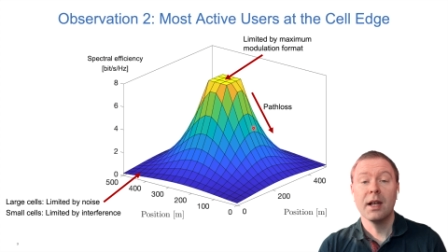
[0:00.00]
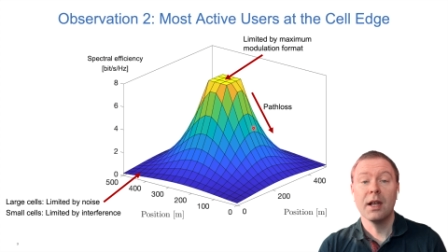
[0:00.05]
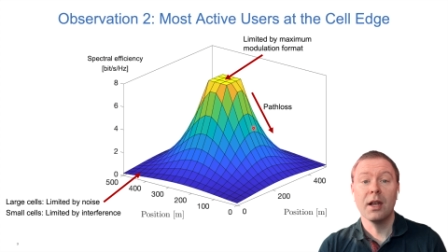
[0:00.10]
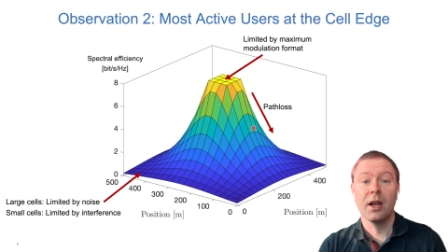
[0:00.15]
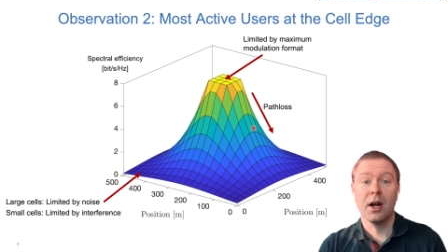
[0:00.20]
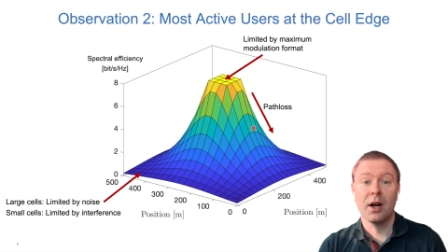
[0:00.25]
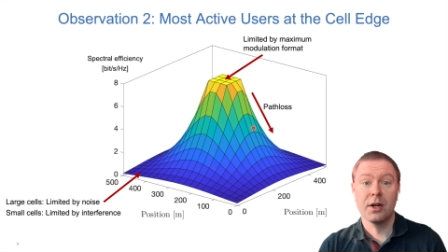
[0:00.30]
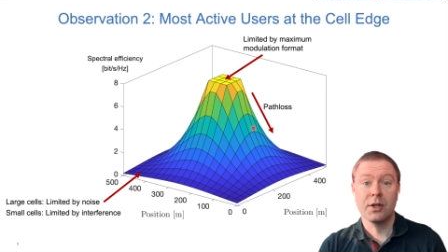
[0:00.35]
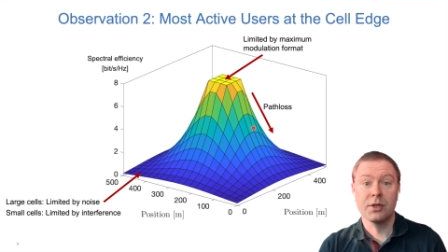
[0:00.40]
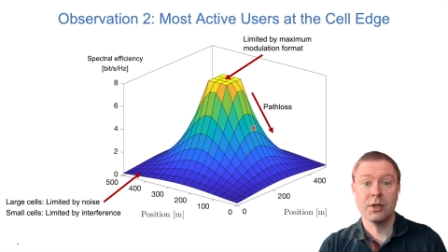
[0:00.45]

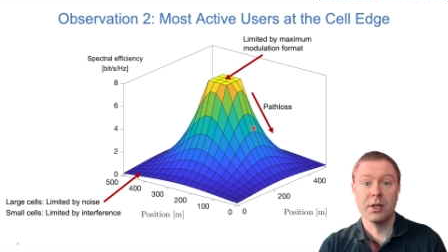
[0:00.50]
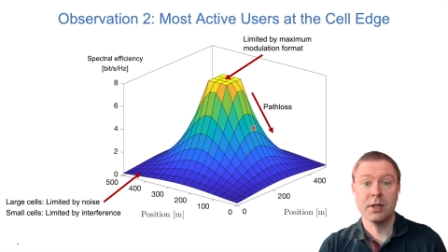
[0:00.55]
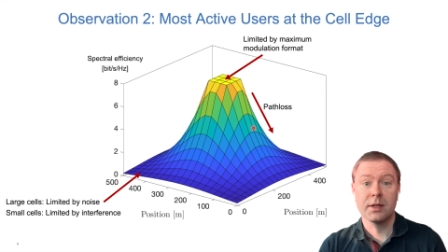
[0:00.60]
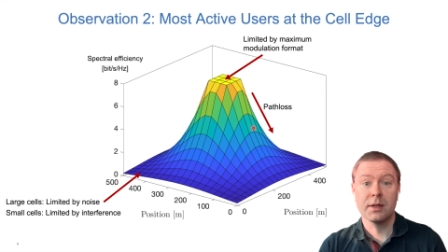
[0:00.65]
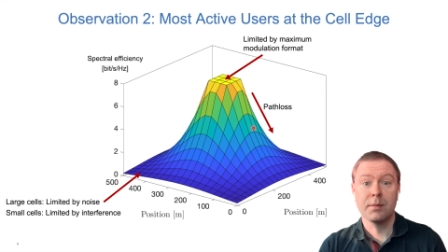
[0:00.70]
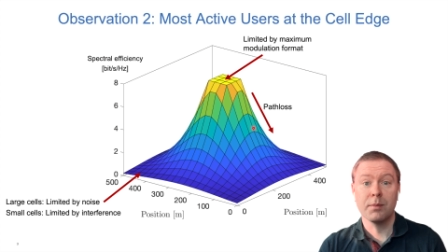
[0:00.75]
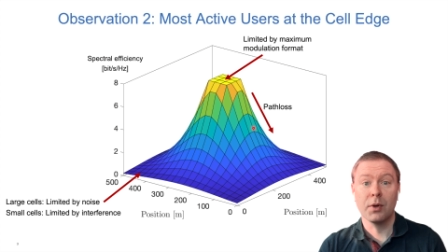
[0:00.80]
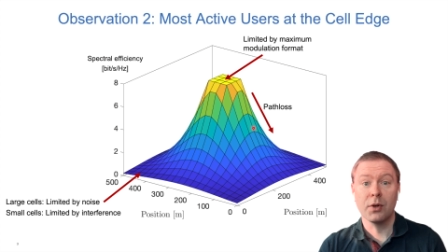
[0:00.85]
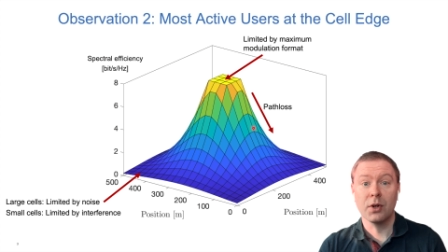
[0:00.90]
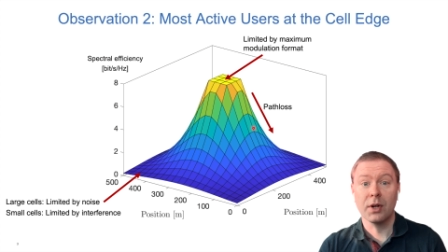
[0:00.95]

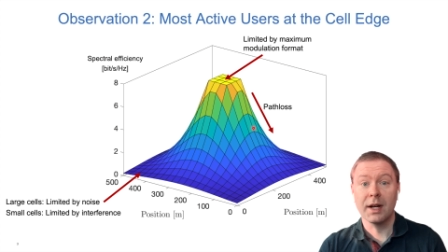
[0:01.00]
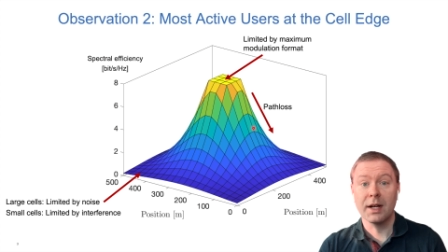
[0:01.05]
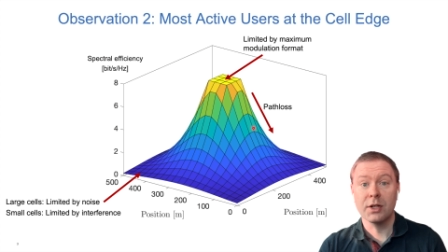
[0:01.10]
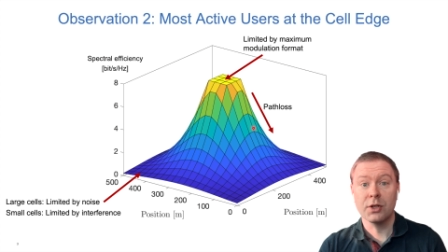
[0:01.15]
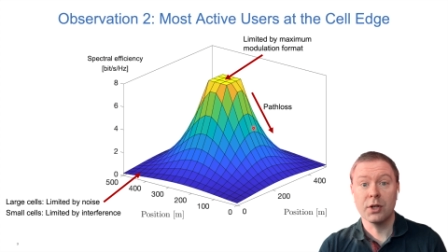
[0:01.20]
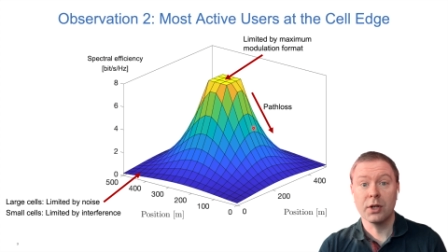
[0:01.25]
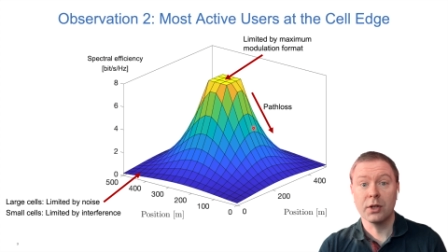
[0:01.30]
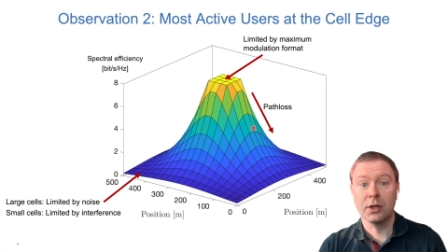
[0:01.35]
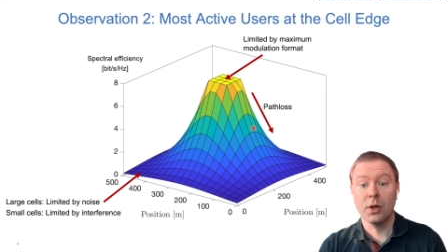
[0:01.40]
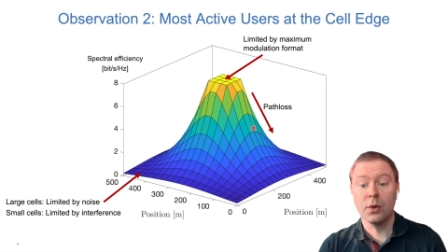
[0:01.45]
largest
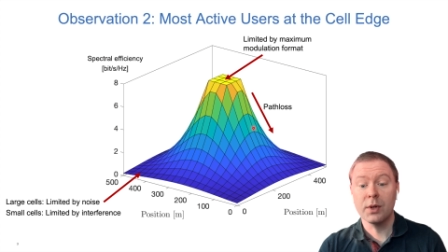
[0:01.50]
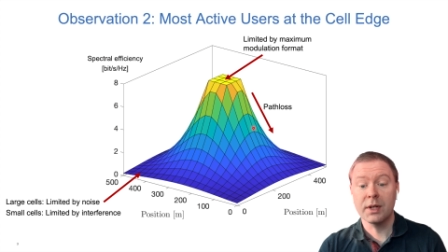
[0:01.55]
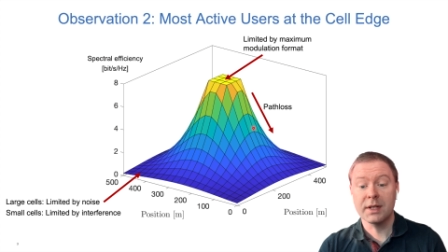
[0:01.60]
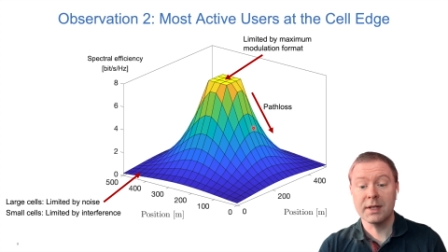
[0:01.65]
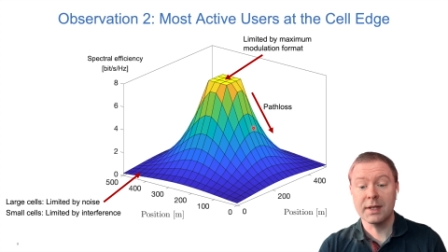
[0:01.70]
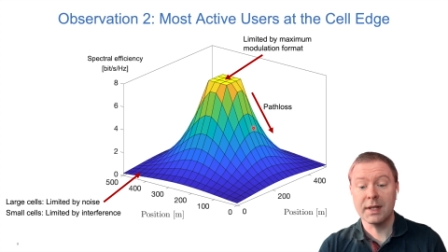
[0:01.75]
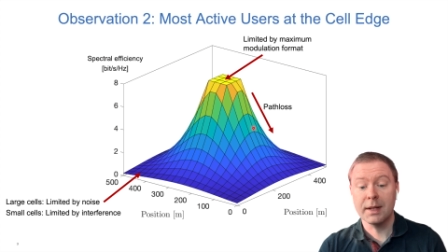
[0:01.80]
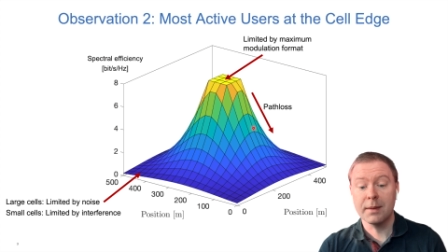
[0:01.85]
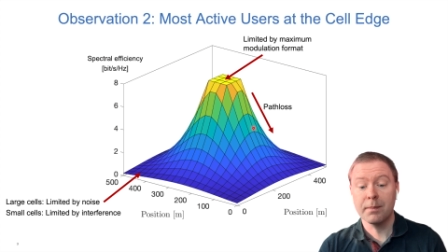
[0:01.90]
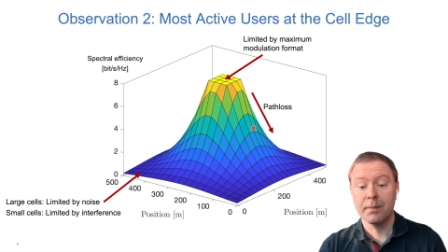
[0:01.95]
modulation encoding
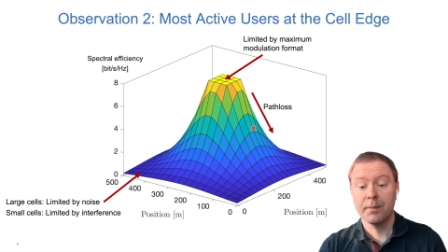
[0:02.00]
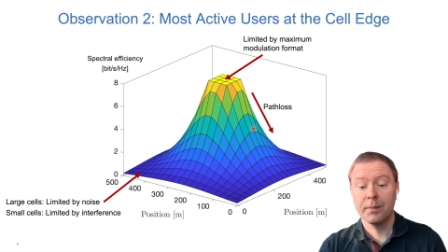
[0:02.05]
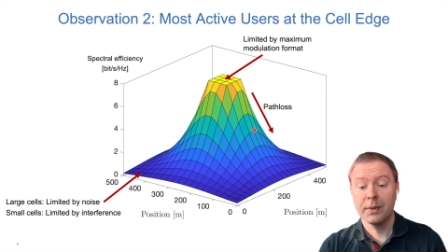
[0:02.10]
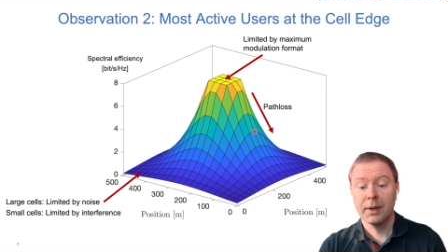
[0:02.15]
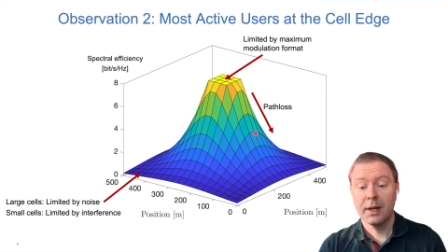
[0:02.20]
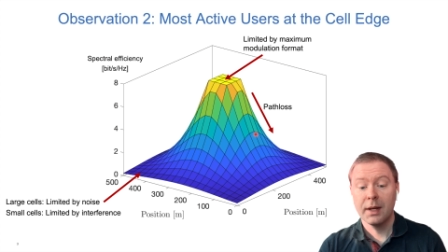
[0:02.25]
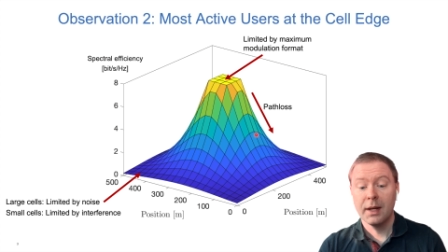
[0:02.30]
scheme.